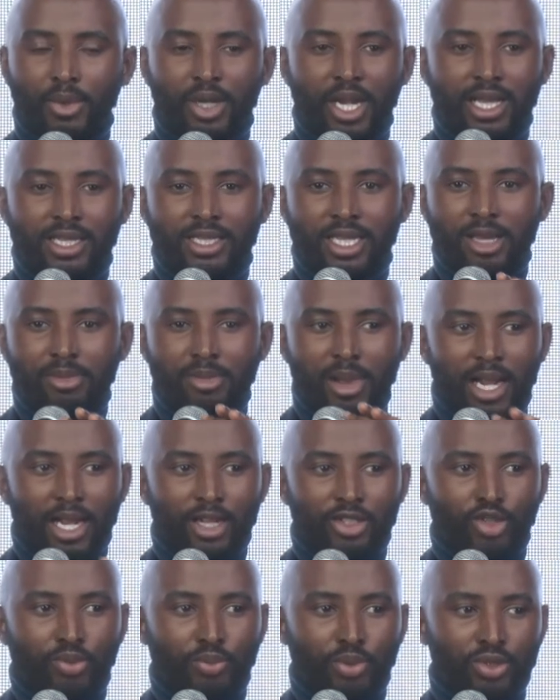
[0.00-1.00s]
When I say
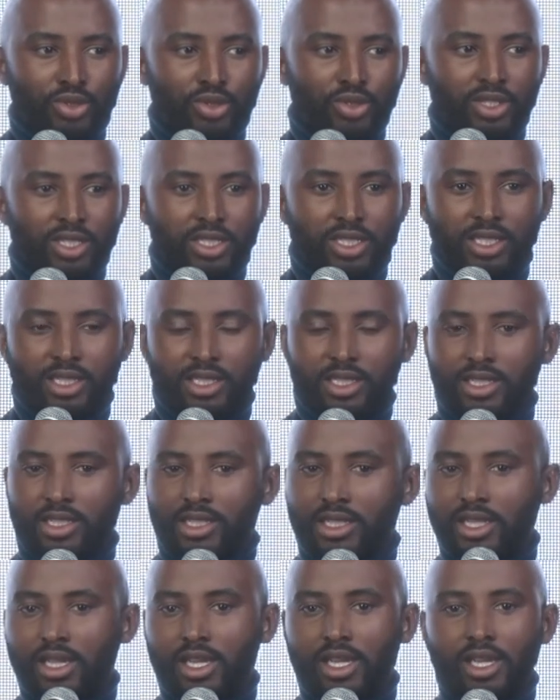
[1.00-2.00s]
market
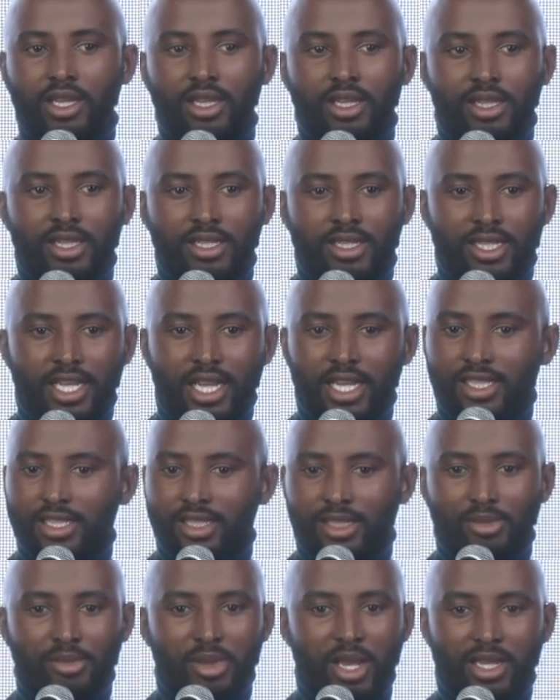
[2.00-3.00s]
opportunities, the
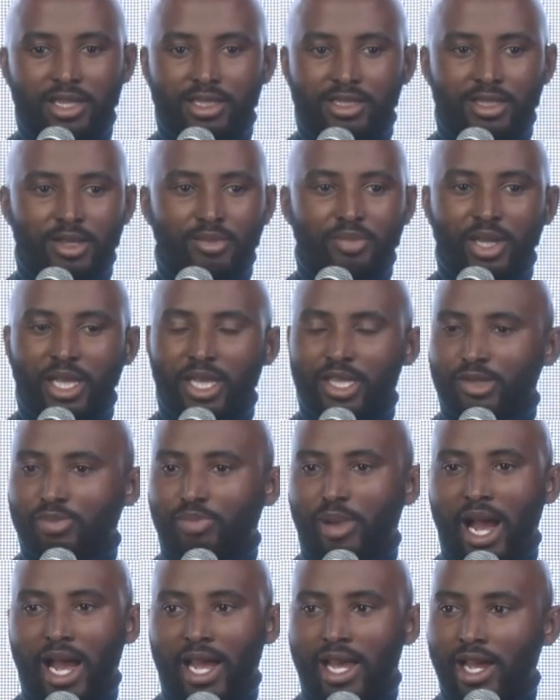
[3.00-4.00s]
state remains the
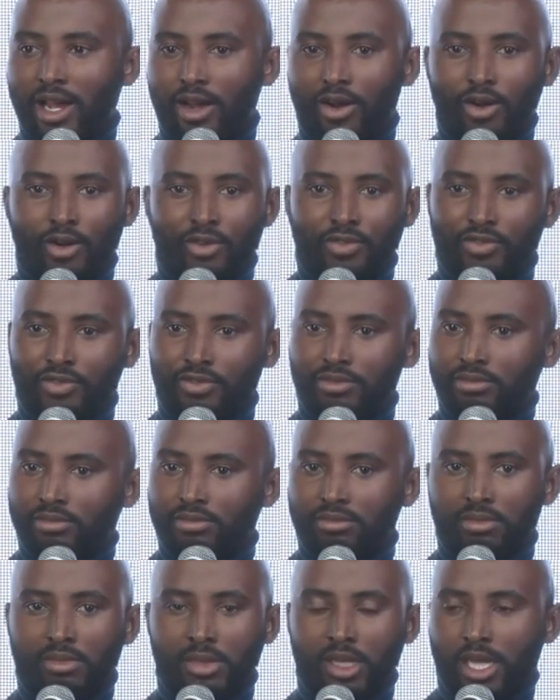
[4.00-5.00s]
biggest buyer of
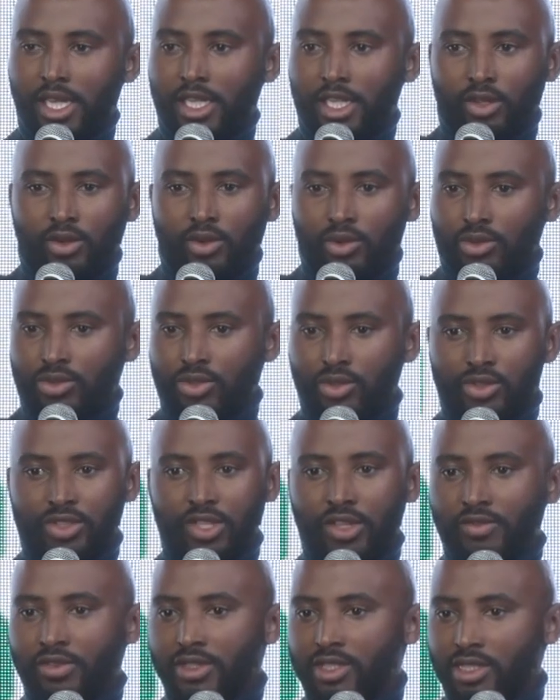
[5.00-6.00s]
any goods
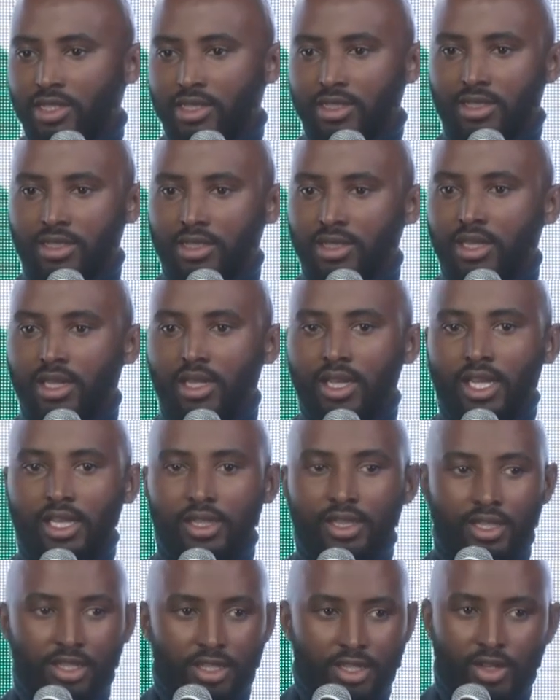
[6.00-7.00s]
or services
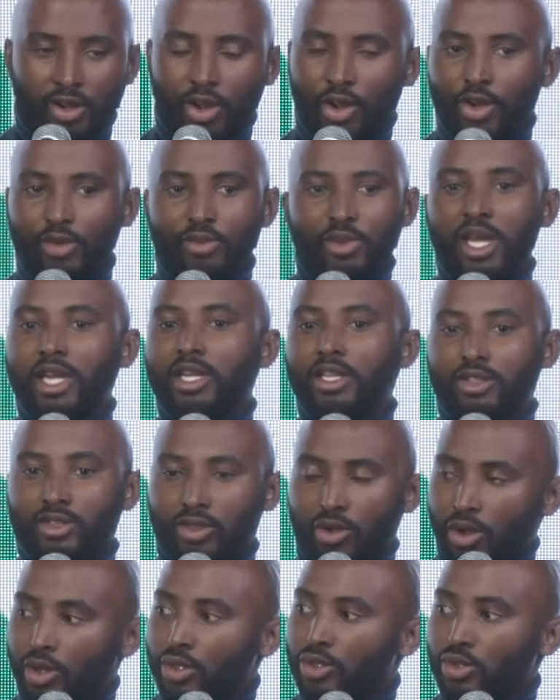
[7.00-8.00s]
in this economy, and
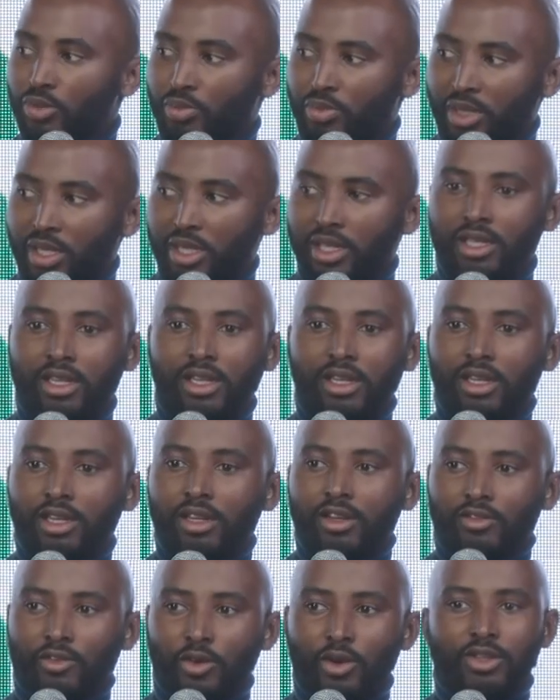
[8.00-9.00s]
it's going to be
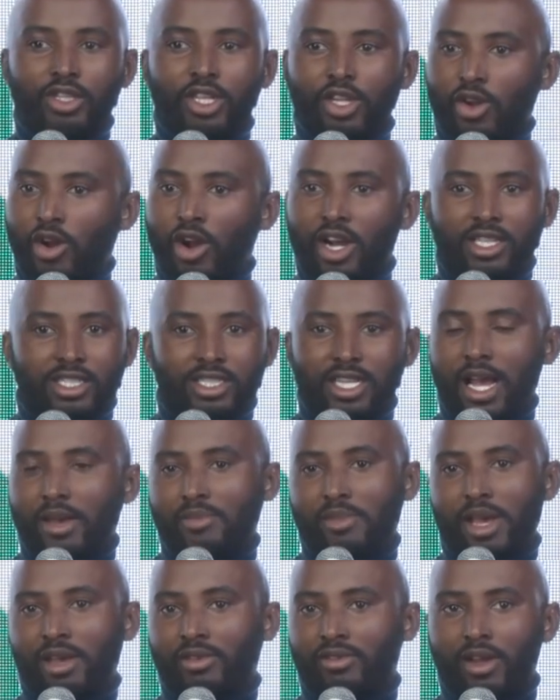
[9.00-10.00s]
for the longest
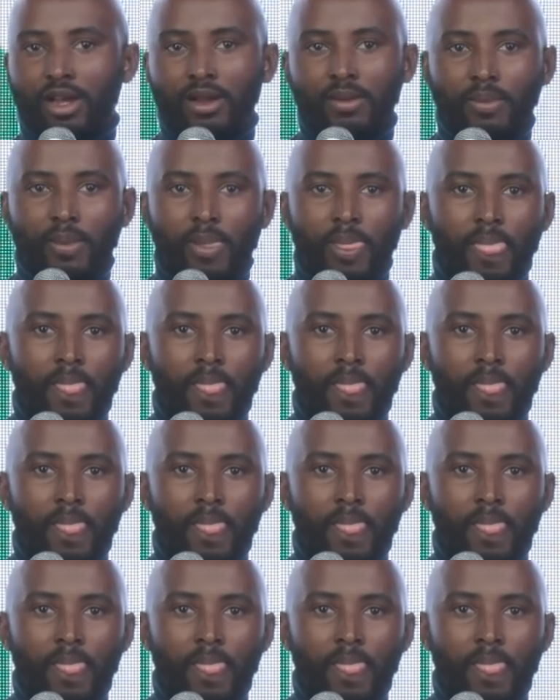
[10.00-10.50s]
time ever.